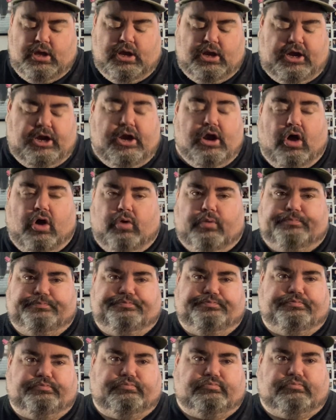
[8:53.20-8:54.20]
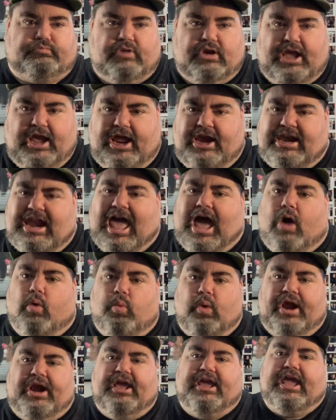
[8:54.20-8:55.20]
it now
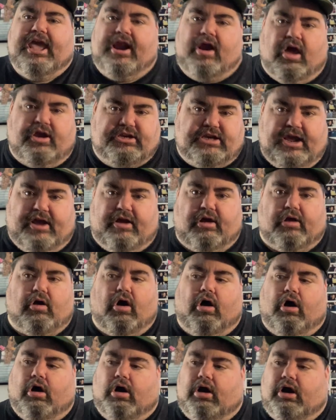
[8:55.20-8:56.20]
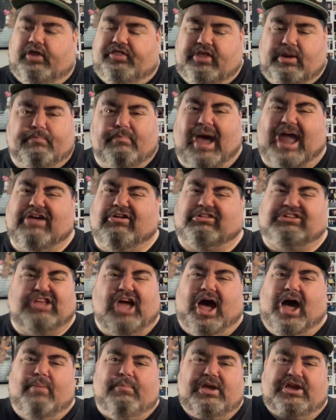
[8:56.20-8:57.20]
went again on Derek Carr. Then Michael
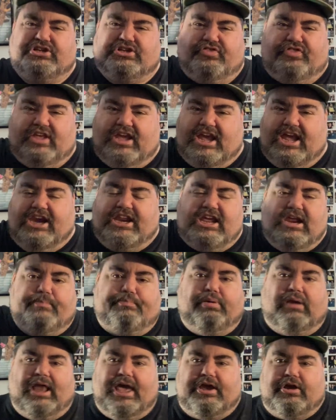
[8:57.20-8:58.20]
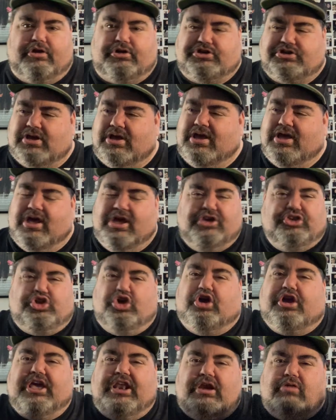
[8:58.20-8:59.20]
Thomas and the idiot players
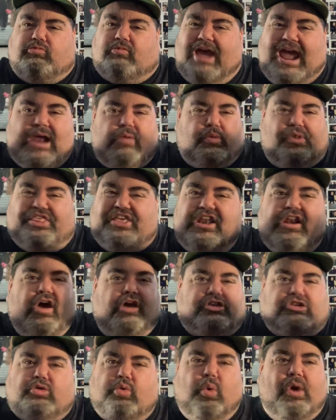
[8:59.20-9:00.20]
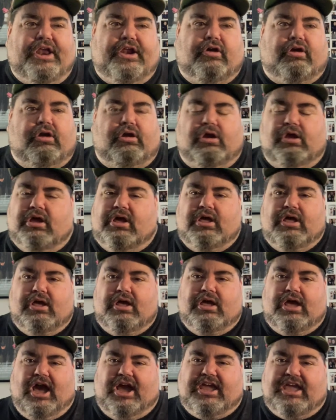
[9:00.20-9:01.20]
took it and ran with it on Twitter
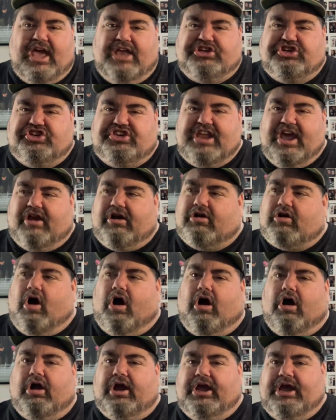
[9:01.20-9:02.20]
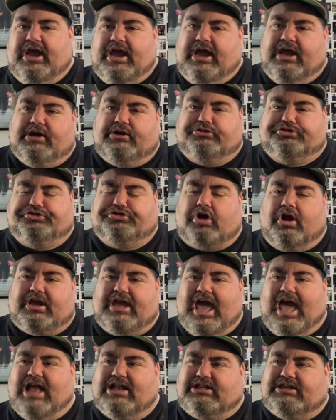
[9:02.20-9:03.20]
against Derek Carr in
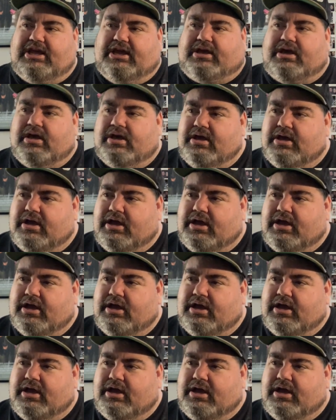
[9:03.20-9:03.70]
sarcastic,